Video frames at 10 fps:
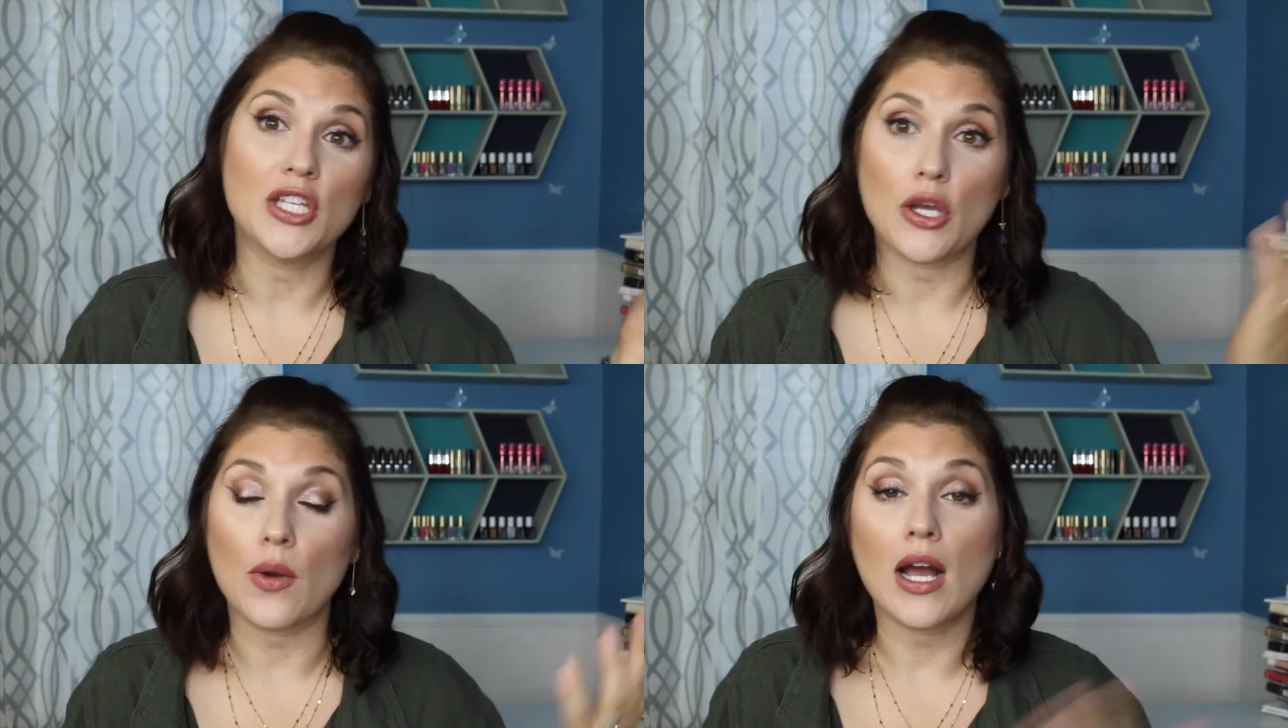
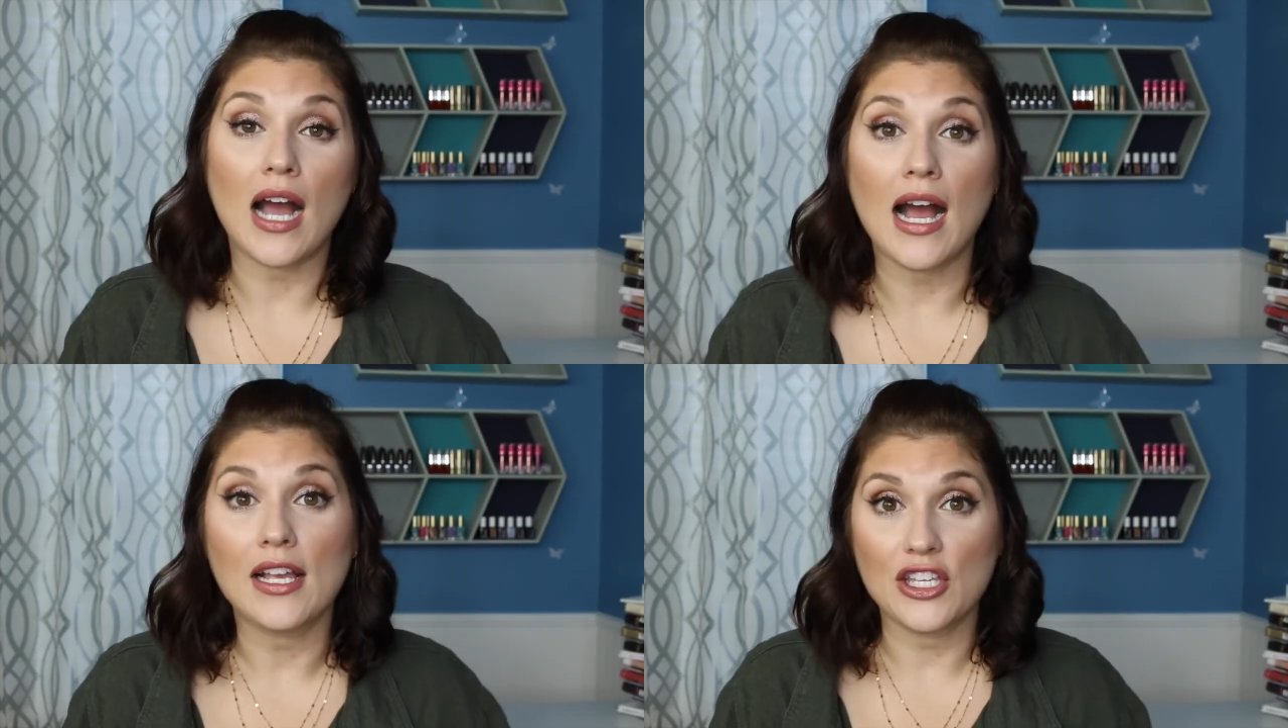you
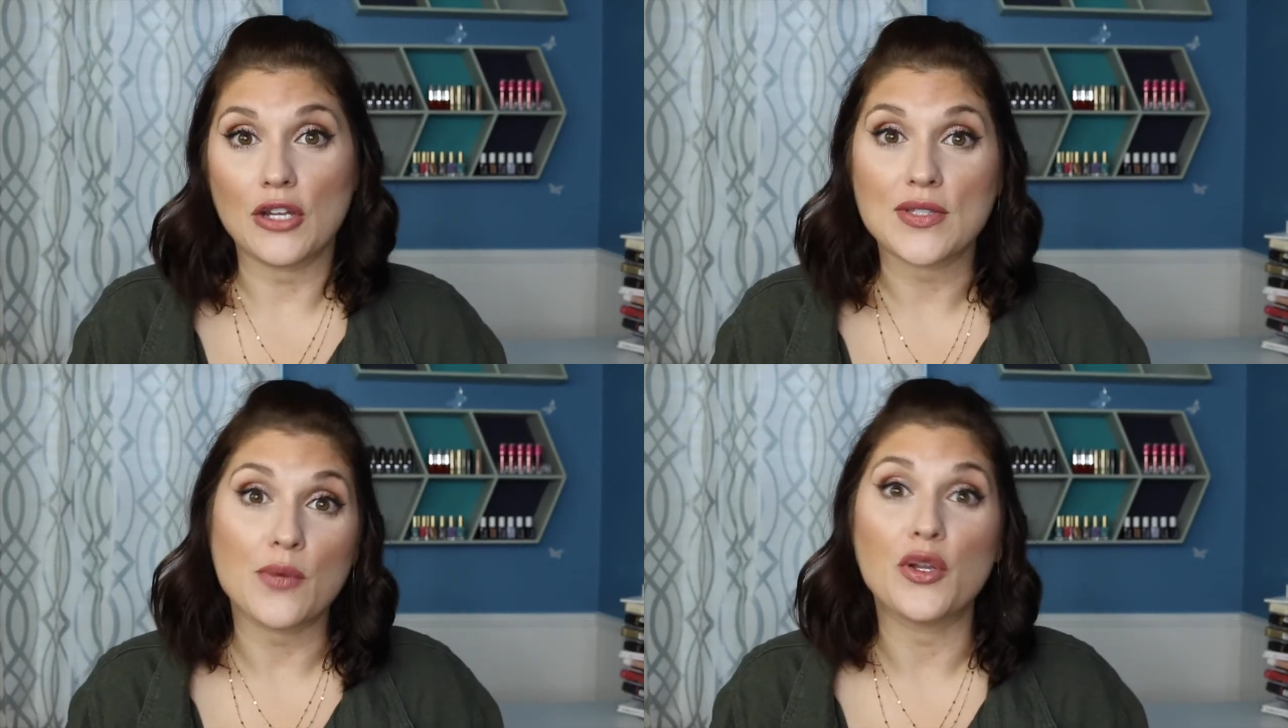
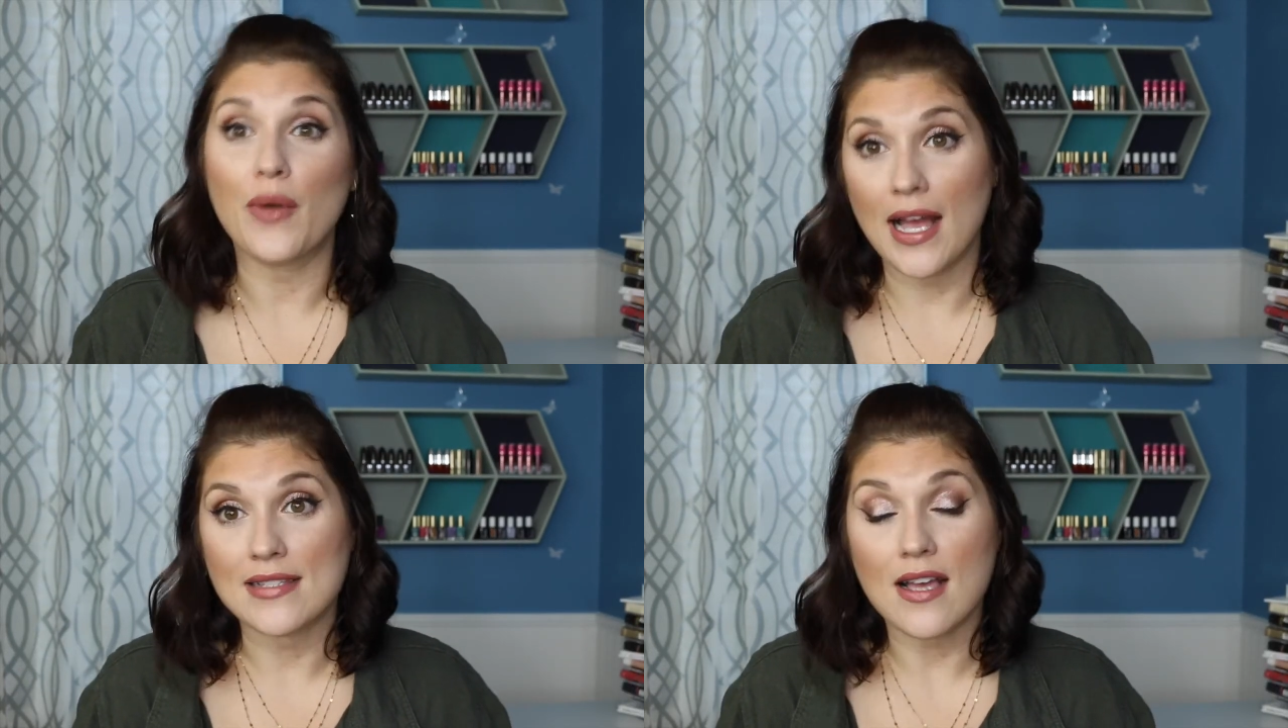know, someone who
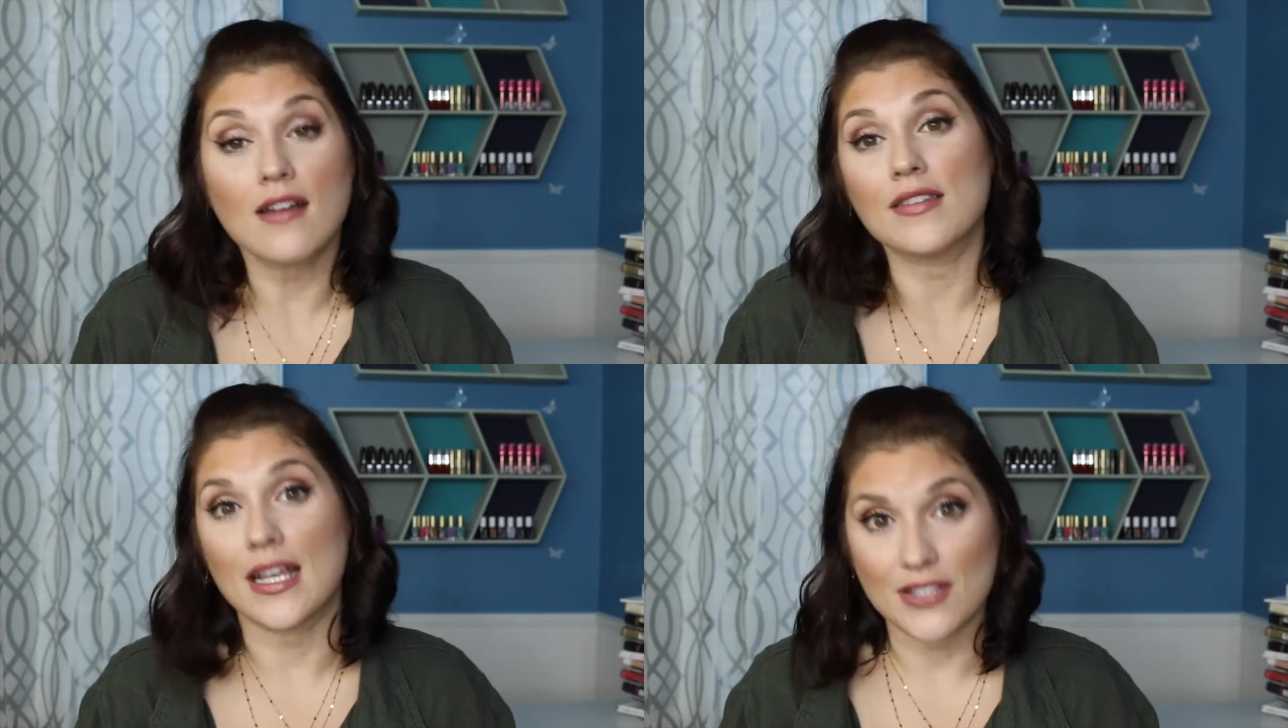has
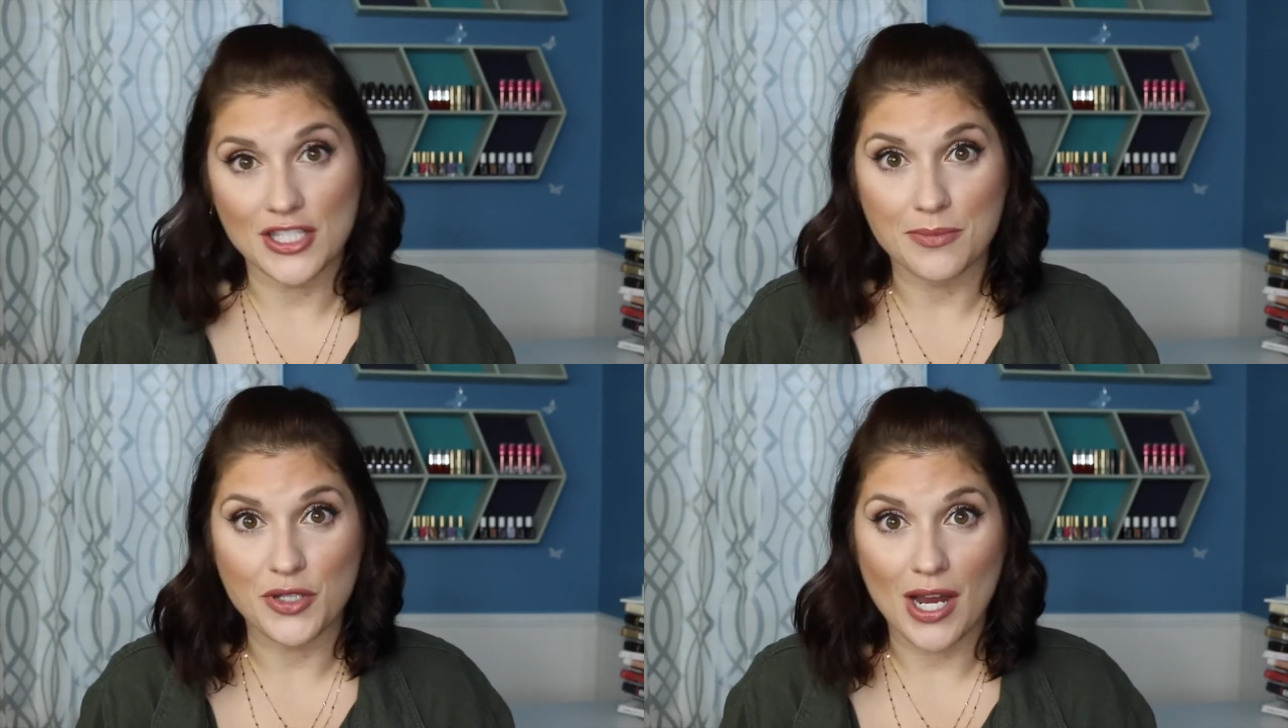100,000
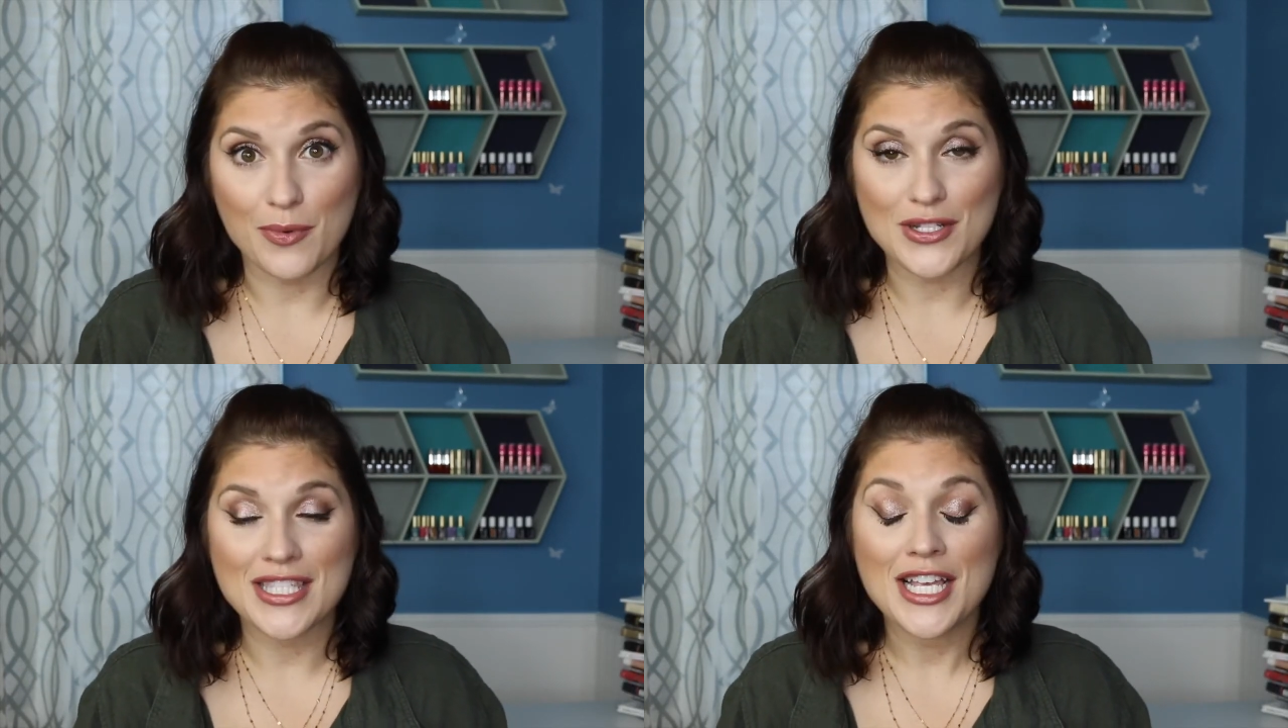
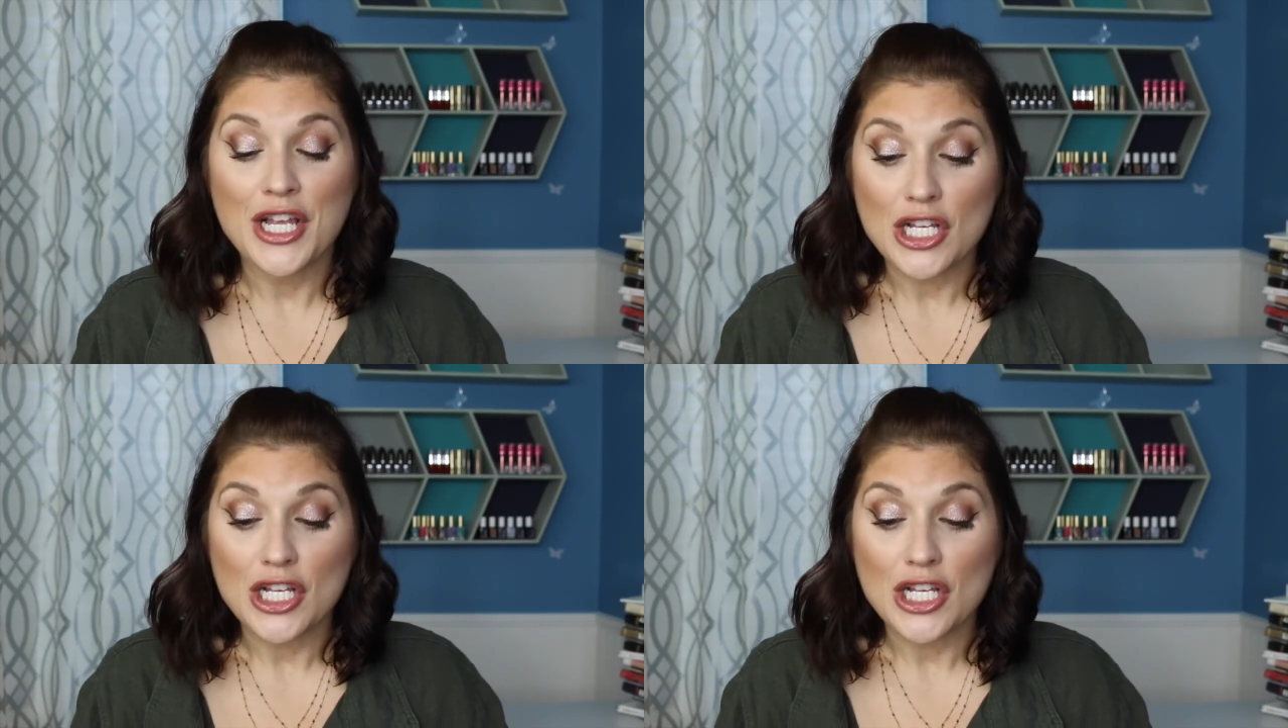subscribers.